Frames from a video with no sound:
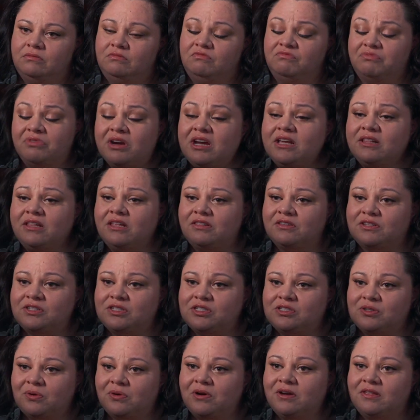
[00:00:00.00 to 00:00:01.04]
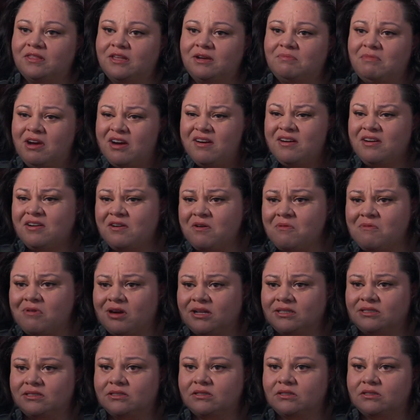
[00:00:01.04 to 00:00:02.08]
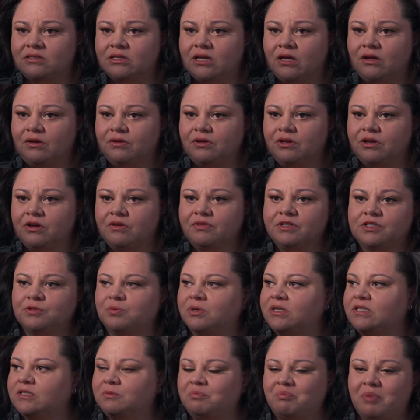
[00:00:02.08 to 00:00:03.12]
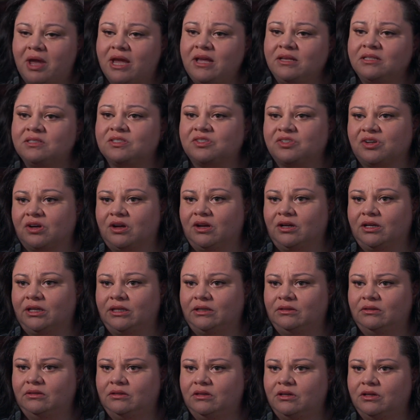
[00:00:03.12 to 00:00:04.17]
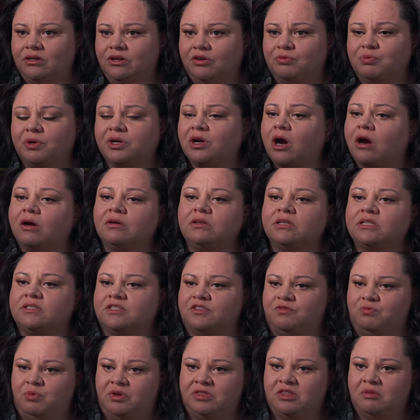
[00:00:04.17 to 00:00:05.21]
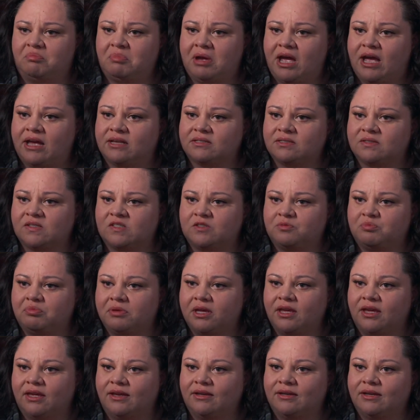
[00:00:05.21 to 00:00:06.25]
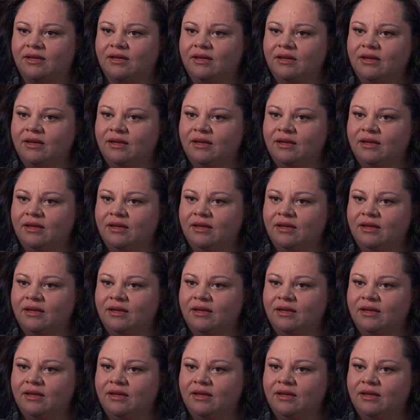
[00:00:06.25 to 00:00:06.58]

really the story that America wants to tell, you know, that's what it's based on, you know, regardless of what the past has been.